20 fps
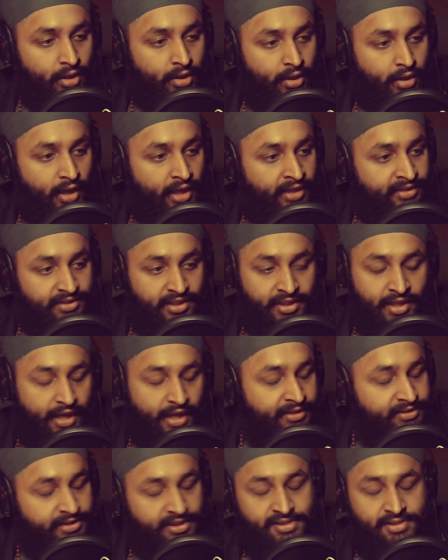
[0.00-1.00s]

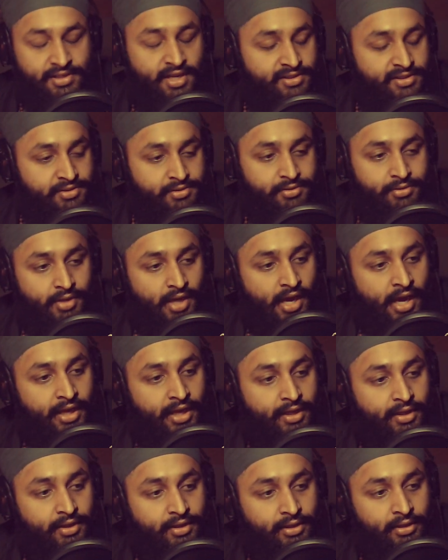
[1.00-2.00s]
it's nuts, dude.
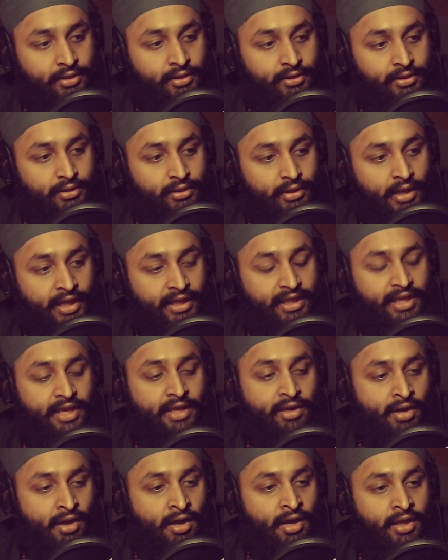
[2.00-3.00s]
I
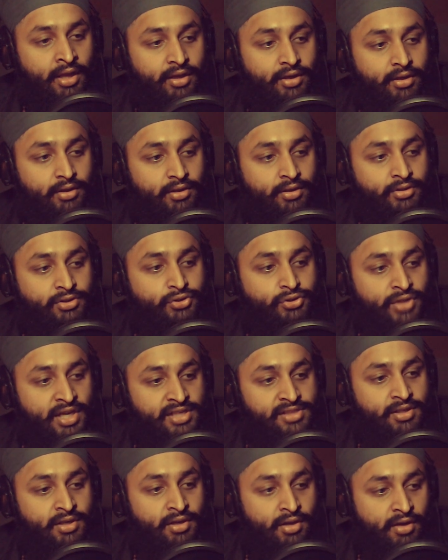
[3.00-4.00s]
cannot
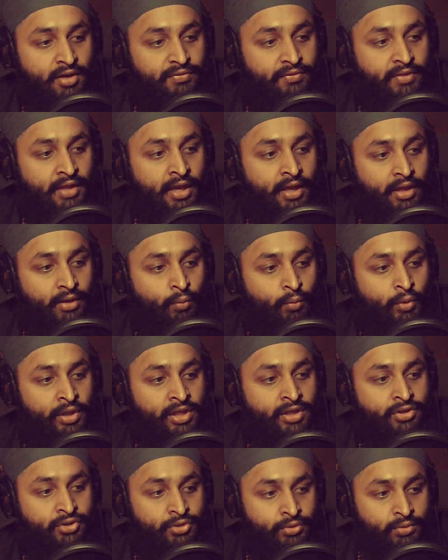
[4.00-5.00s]
stress enough that
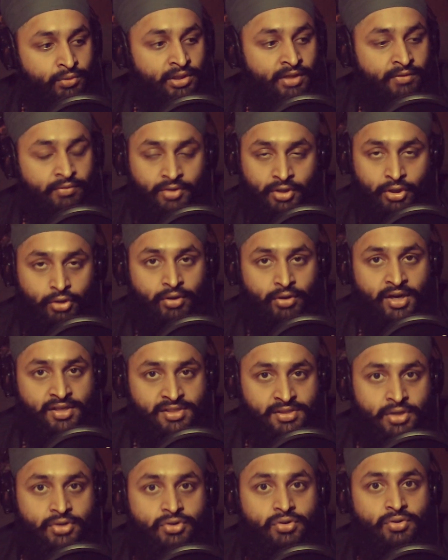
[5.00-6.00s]
we do live in the
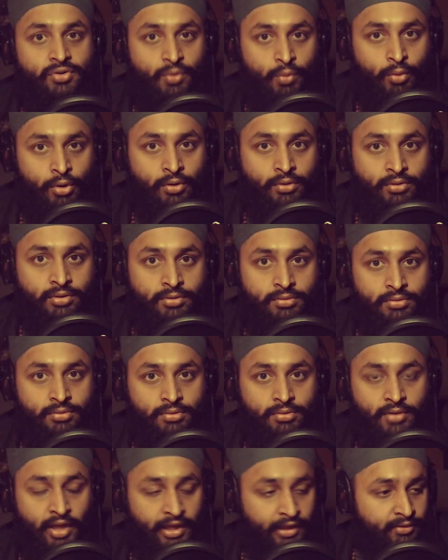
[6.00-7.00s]
greatest country in the world.
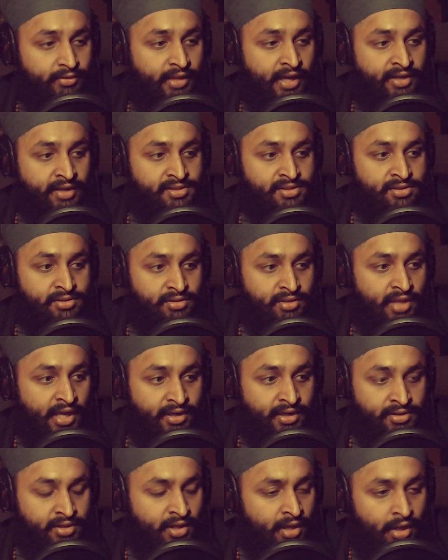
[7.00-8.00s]
Like, that is
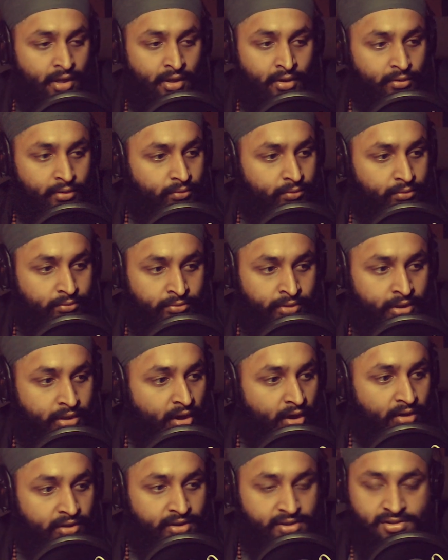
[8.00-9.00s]

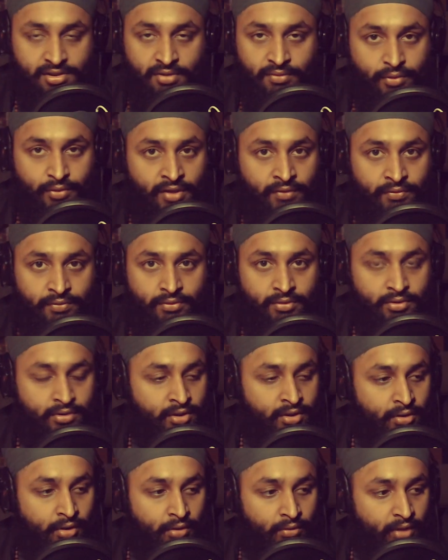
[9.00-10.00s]
regardless of if,
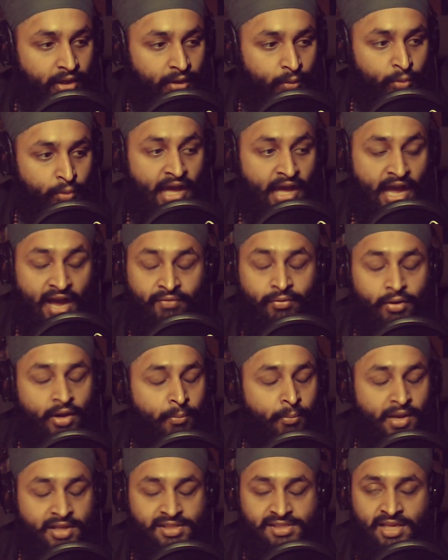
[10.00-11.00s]
like,
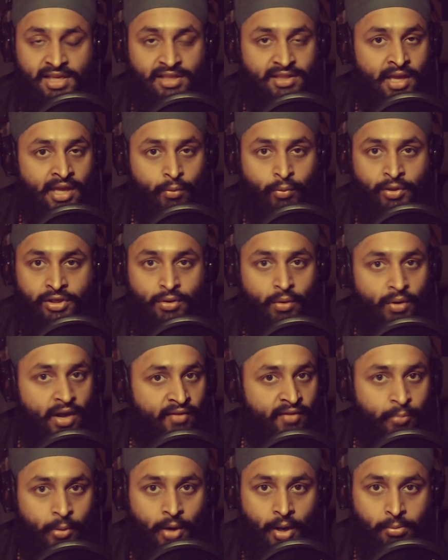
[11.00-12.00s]
I'm not saying that we don't
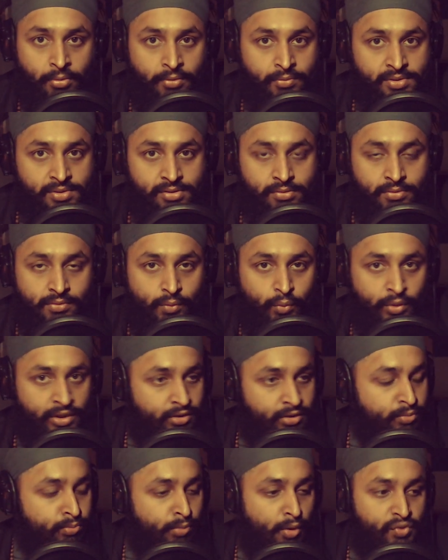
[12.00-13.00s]
have problems.
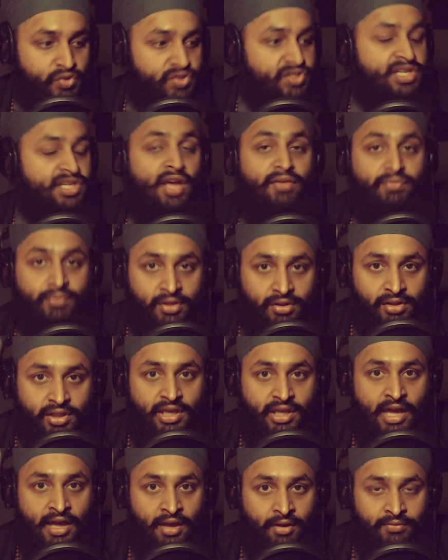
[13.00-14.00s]
We most
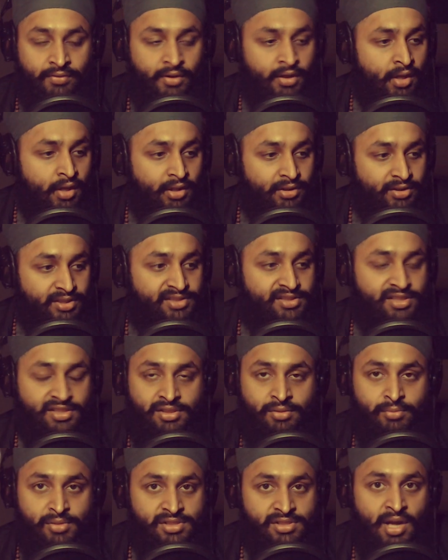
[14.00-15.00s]
definitely have. The
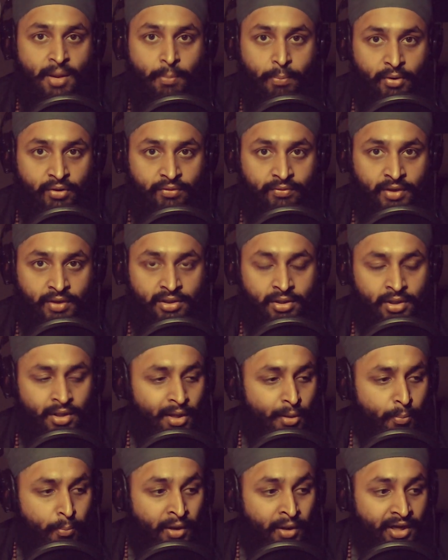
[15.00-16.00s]
system is not perfect,
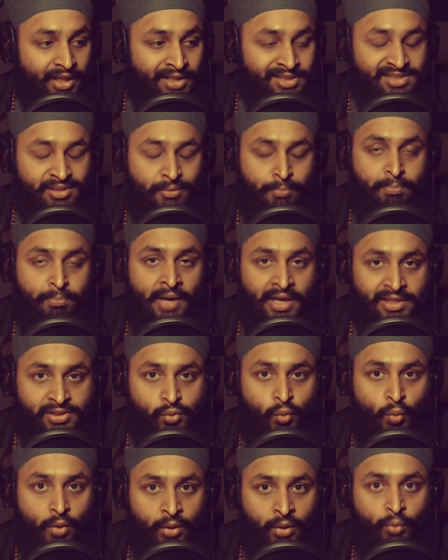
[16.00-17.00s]
but it's the
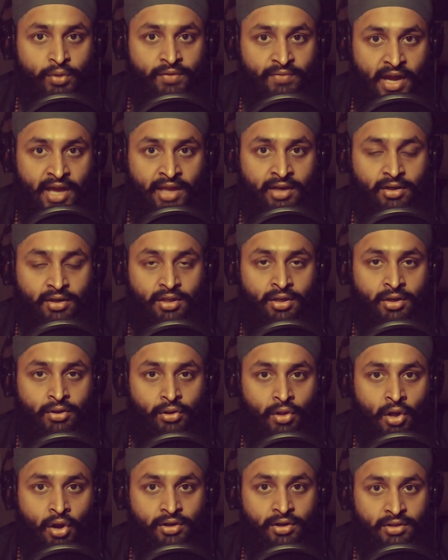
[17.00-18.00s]
best one we've had in a
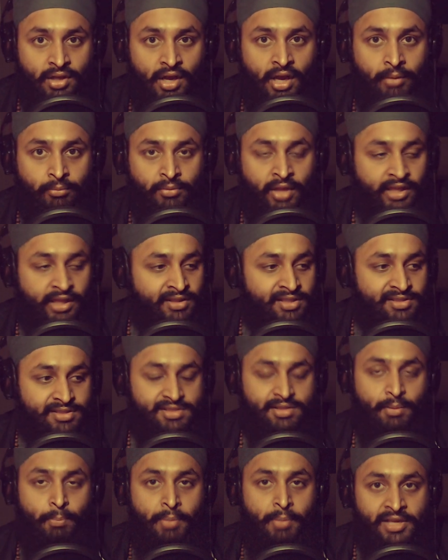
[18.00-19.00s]
long time. Like, this
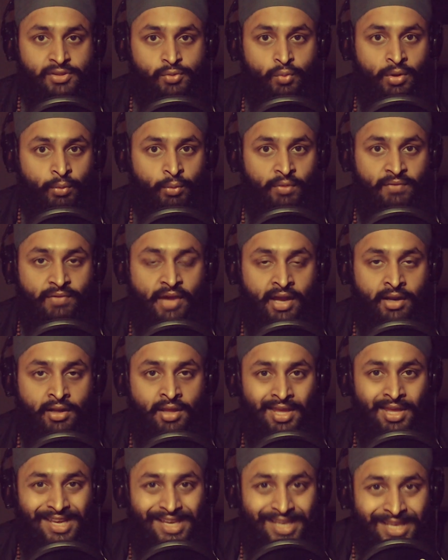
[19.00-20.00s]
is the best one we've had
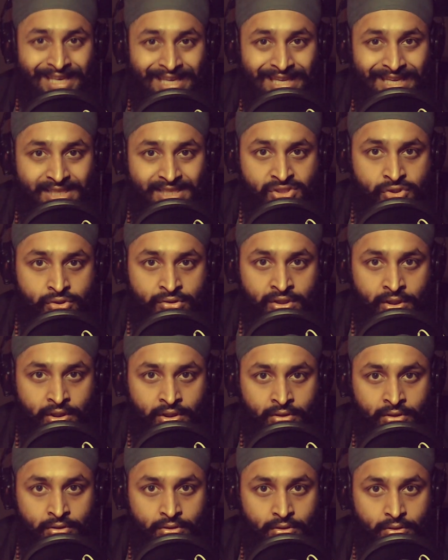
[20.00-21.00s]
in
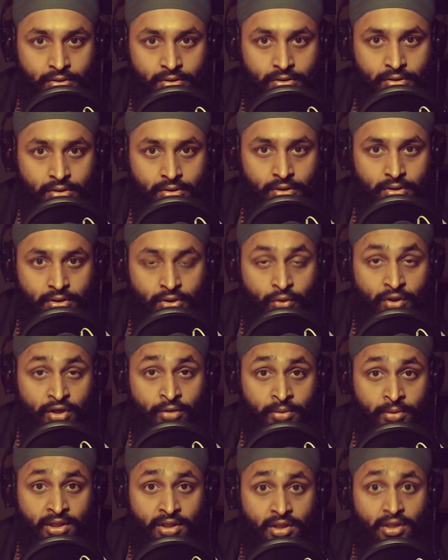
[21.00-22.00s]
history. You
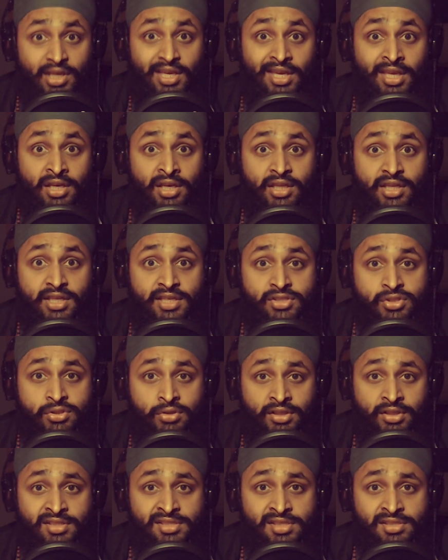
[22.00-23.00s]
hear me? In
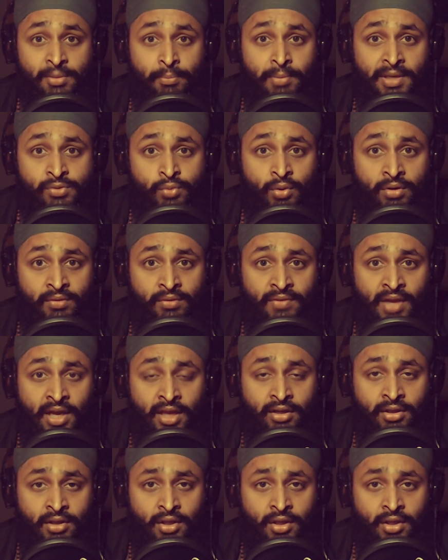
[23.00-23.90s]
history, this is the best one we've had.